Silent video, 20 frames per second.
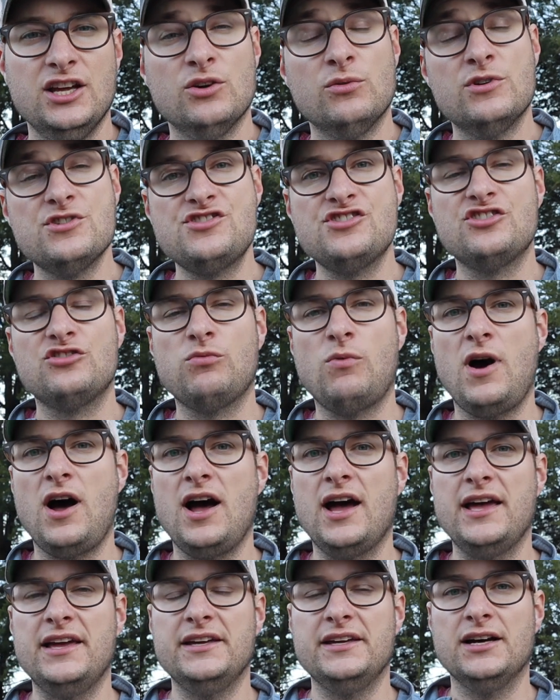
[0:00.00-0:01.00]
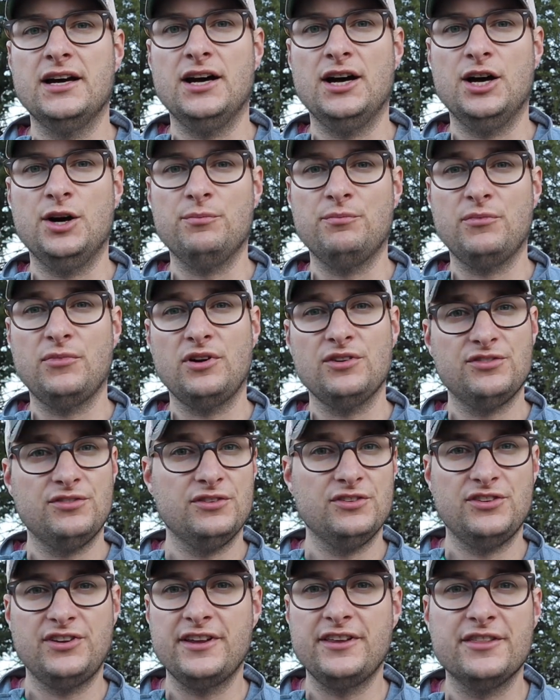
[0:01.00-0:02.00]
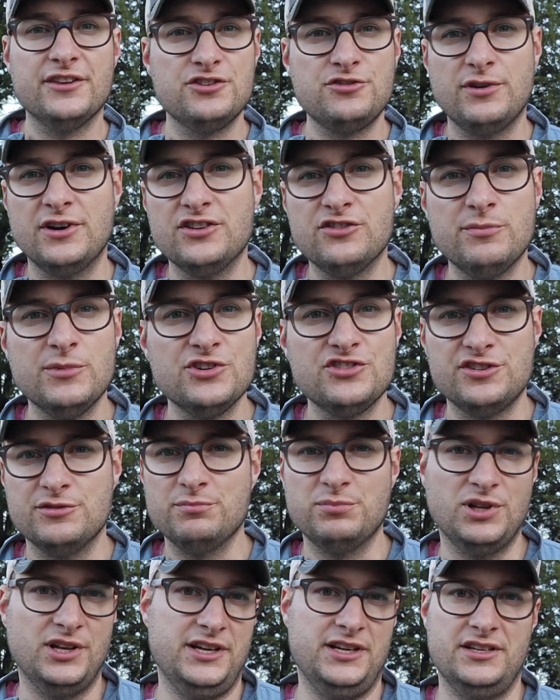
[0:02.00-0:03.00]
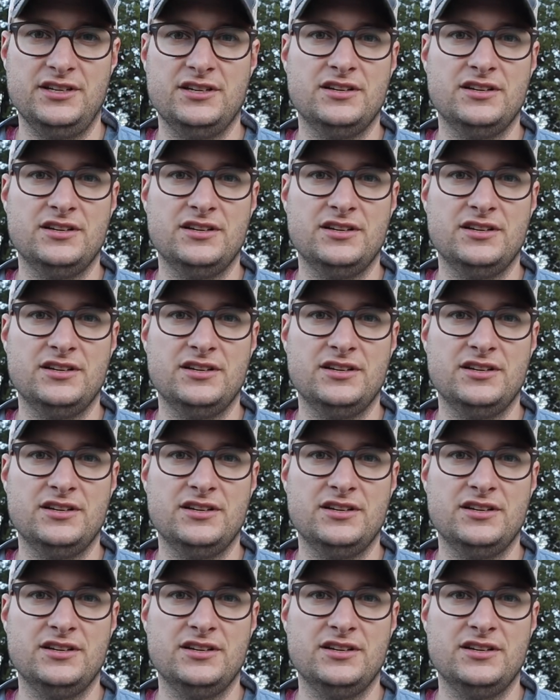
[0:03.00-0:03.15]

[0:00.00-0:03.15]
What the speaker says: Which is why, say the transmission plate